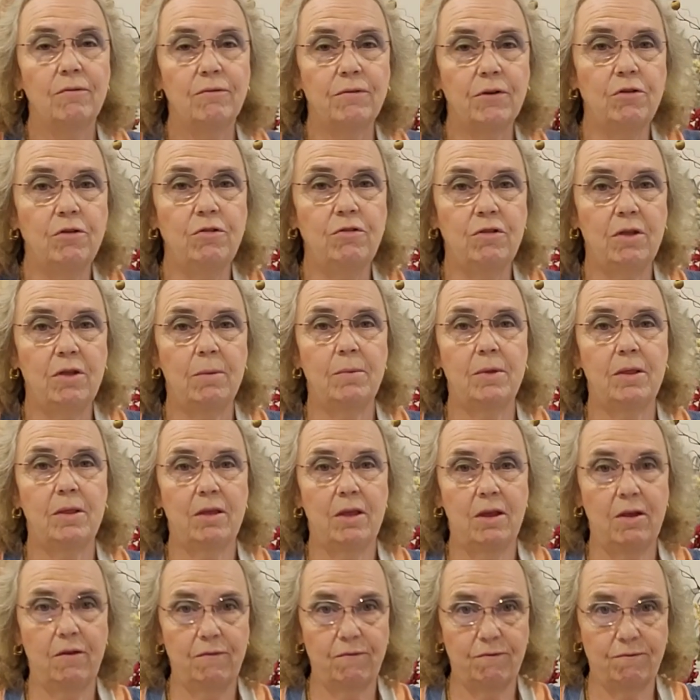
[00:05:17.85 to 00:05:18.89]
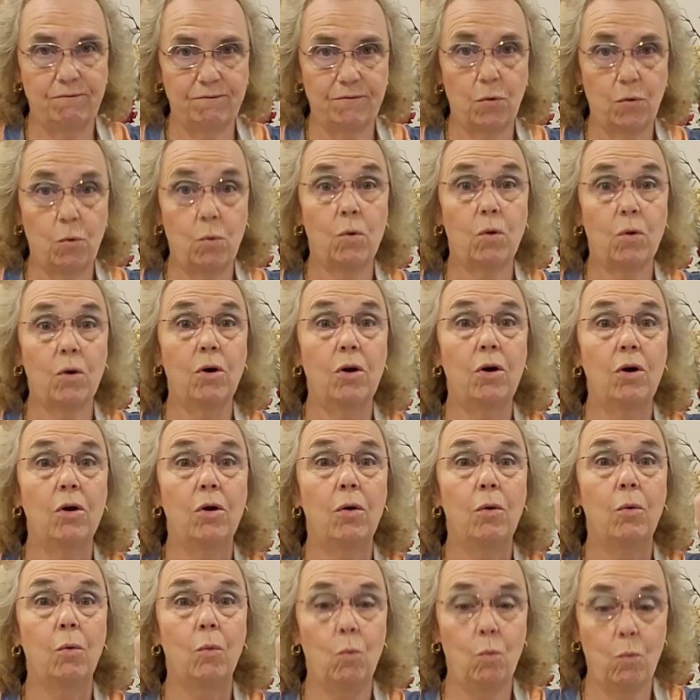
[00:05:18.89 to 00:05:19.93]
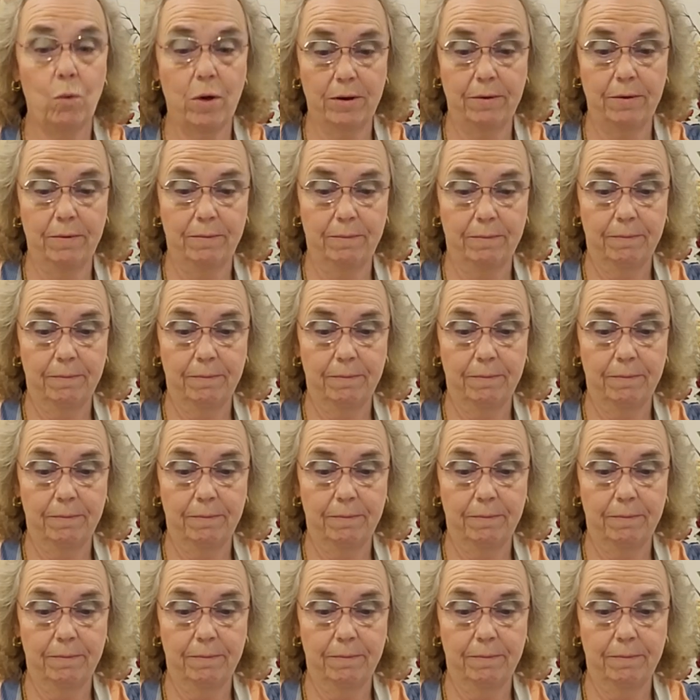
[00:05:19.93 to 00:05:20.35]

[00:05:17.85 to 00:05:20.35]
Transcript: 1 Timothy 4:1.